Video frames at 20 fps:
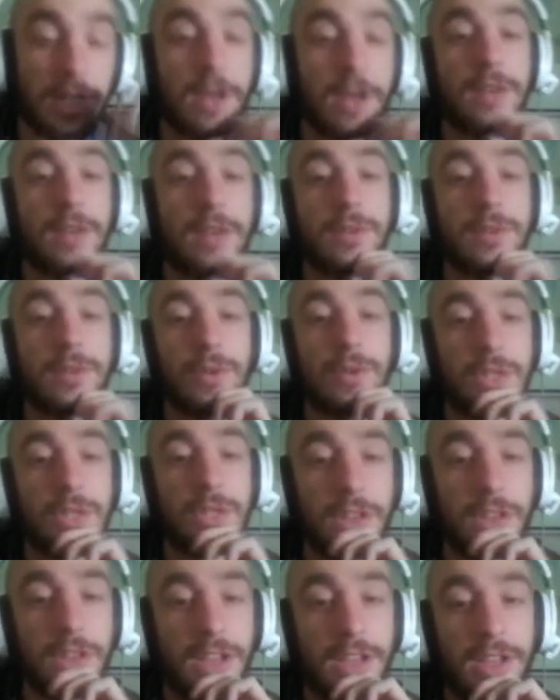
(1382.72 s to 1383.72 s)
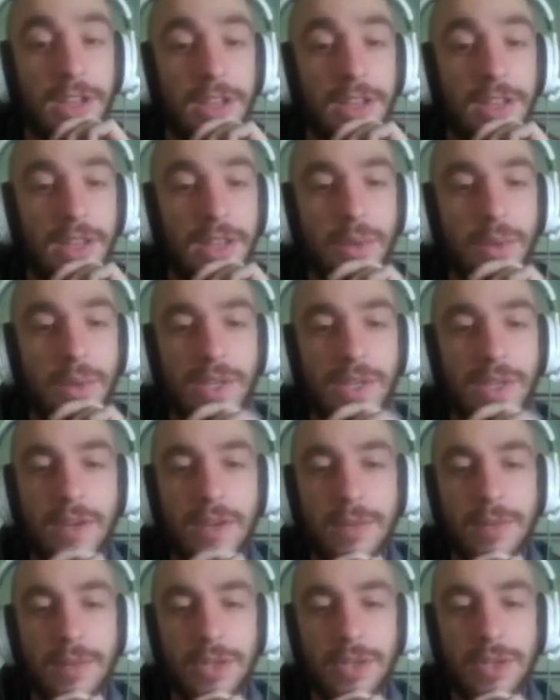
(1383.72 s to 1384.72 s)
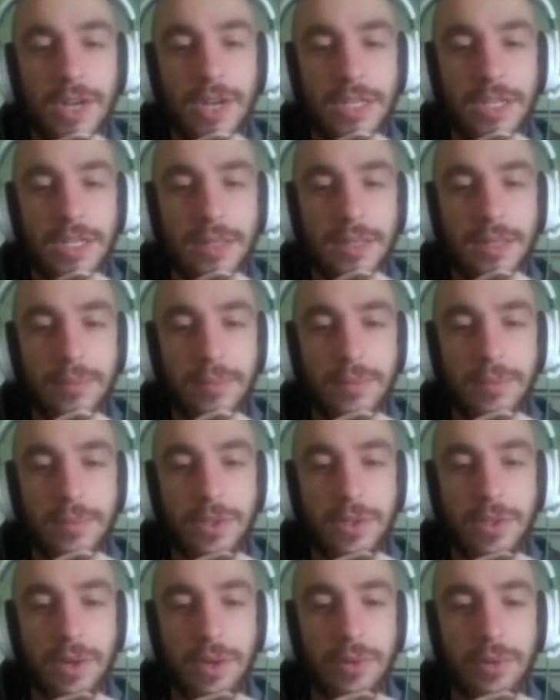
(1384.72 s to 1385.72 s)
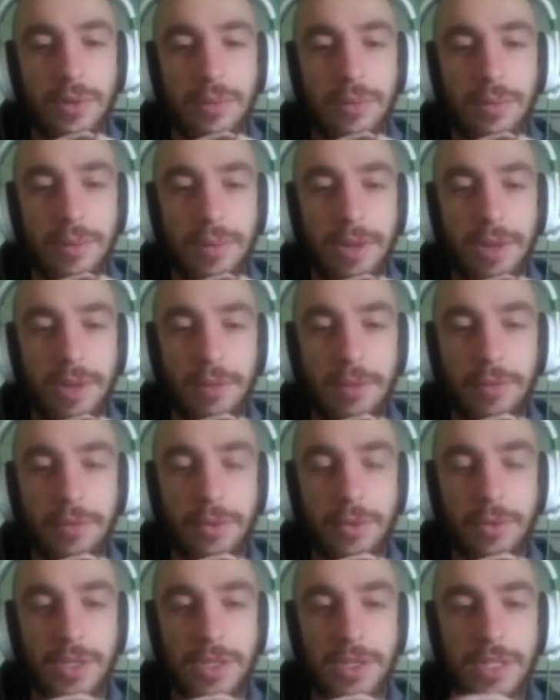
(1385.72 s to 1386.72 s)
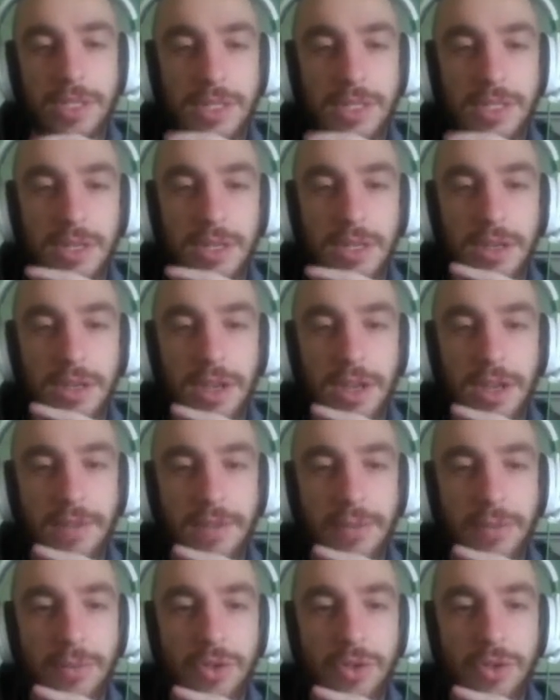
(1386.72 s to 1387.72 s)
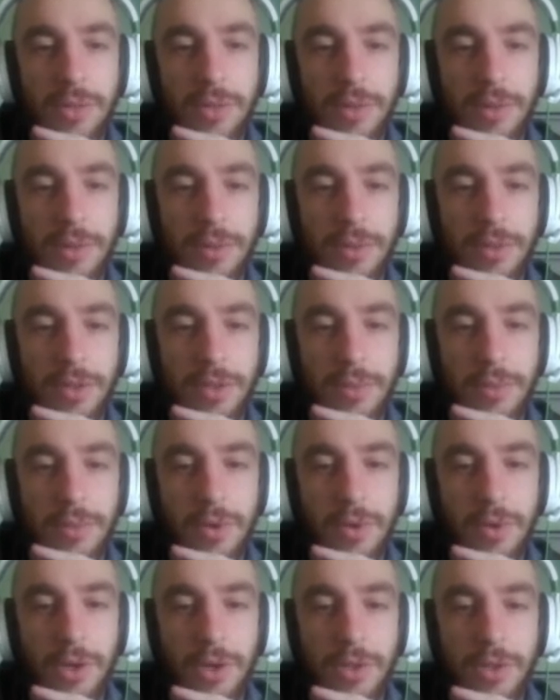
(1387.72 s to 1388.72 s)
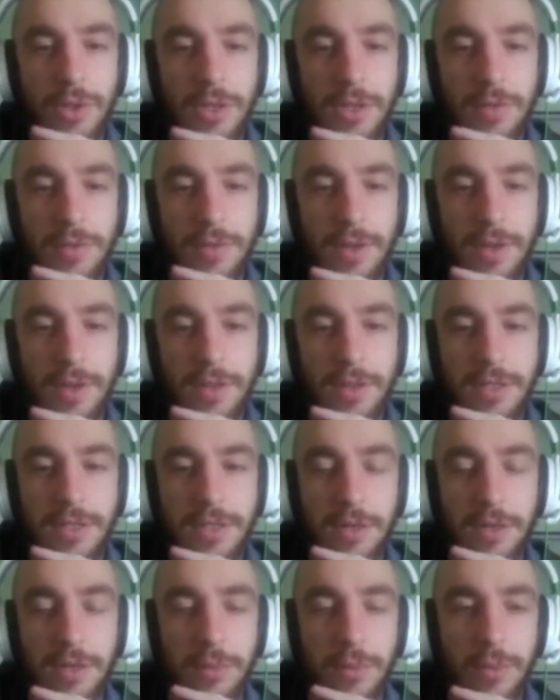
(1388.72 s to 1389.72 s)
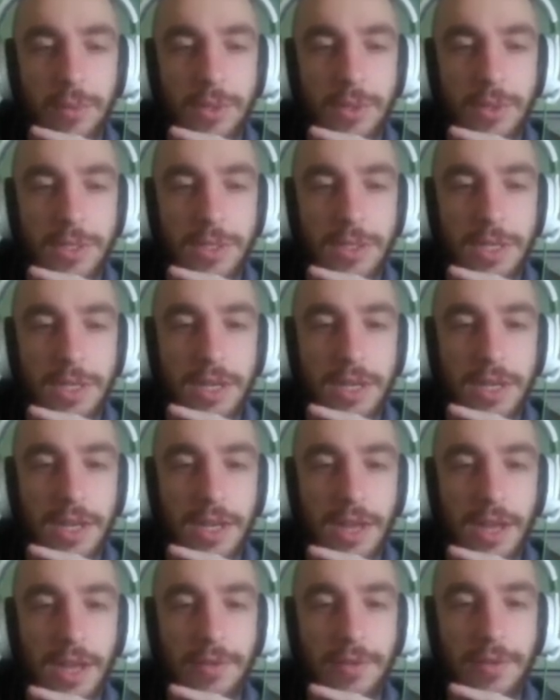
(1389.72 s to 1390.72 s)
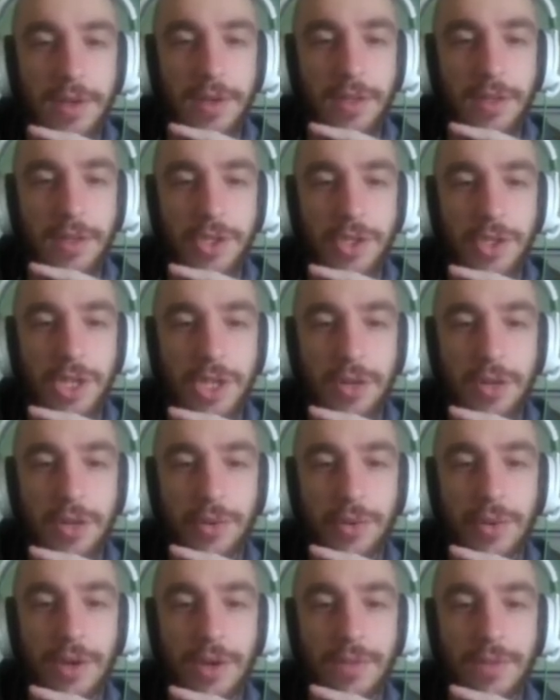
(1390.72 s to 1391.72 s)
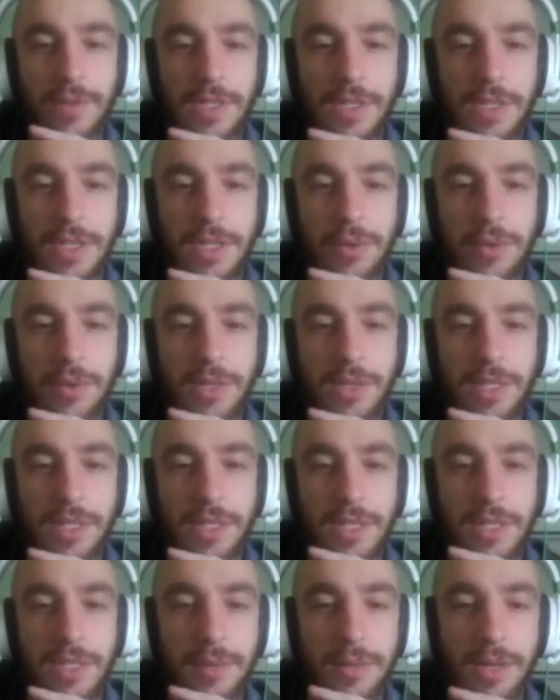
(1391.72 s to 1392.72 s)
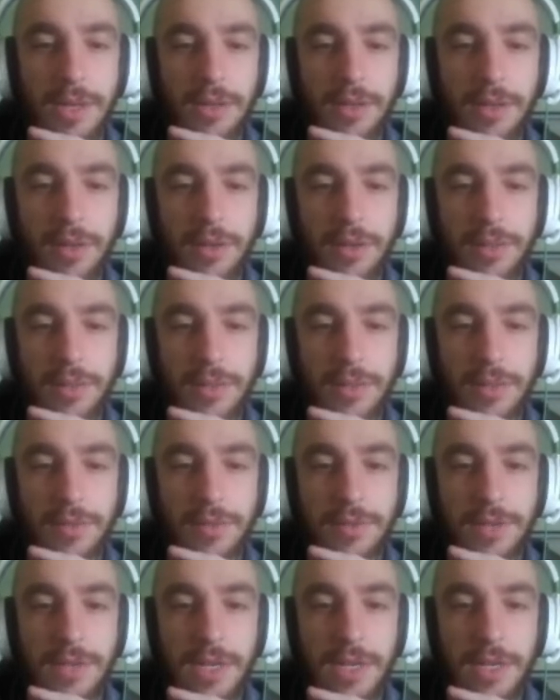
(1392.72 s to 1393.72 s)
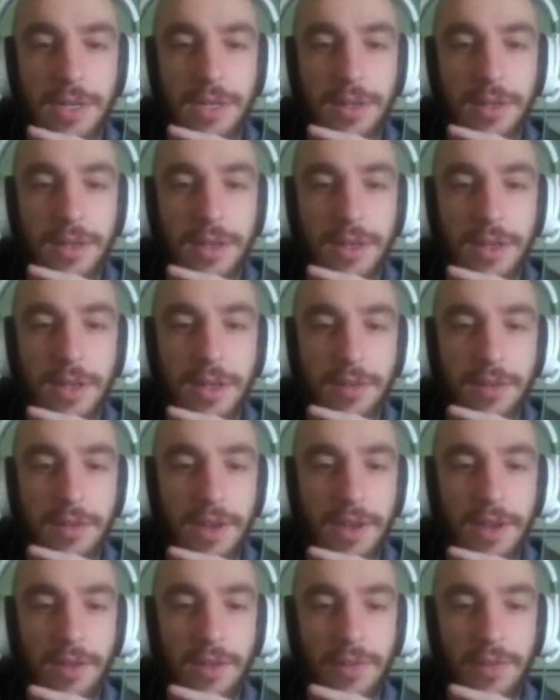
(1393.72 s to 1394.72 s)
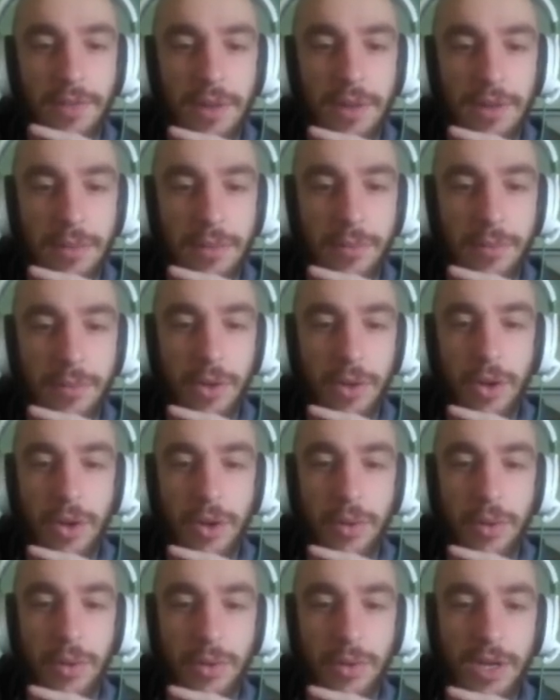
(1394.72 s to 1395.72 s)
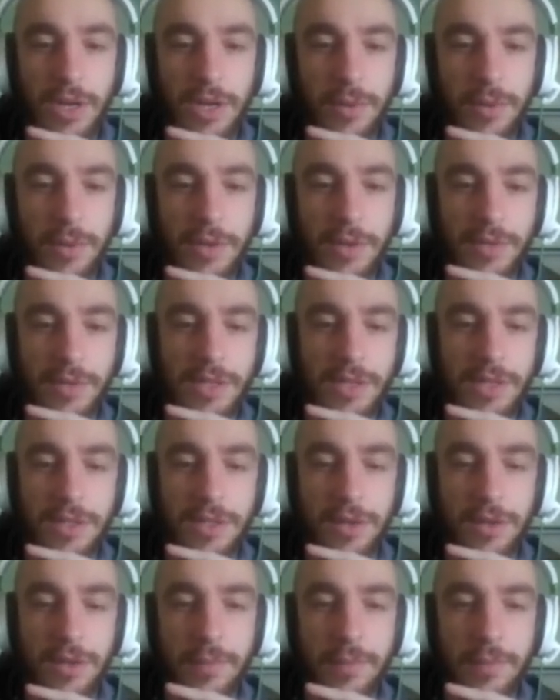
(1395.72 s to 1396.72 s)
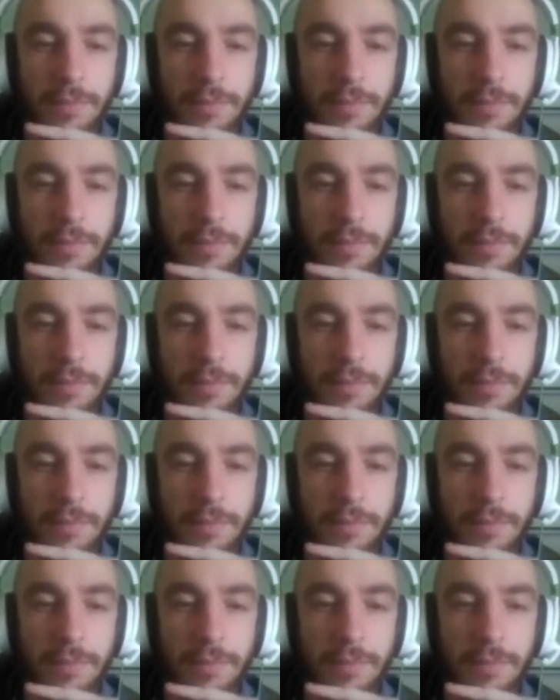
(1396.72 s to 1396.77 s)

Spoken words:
I thought that would cover my tracks, so I wouldn't be blamed for all this. Even more troubling were those poor girls I'd found in the terrible woods. Half hidden in the shallow grave, their secret death seemed like the ultimate defiling. If I hadn't found them, would anyone have done so?